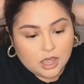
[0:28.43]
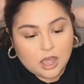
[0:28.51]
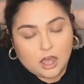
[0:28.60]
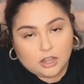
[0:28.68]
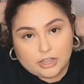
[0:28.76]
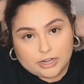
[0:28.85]

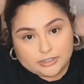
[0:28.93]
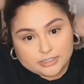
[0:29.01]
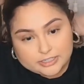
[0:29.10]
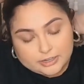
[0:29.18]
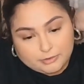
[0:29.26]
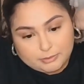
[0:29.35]
A lot of the
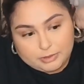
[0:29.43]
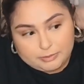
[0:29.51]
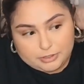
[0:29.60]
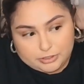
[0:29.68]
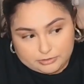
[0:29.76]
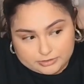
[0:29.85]
stuff I'm going to be
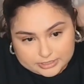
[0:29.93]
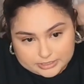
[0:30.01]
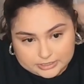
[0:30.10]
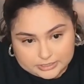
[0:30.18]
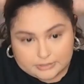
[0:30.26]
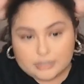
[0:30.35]
using
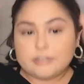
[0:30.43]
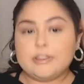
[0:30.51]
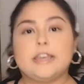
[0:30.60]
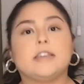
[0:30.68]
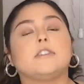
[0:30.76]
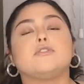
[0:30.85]
is
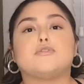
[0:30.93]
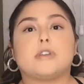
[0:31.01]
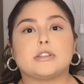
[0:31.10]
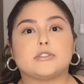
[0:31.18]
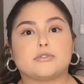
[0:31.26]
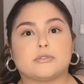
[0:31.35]
like
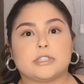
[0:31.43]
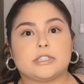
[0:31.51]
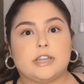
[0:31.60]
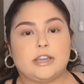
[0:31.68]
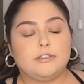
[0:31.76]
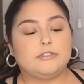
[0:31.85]
drugstore
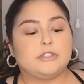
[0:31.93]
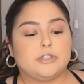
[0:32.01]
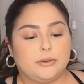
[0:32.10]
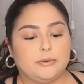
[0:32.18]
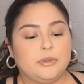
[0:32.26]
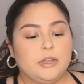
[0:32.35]
stuff, so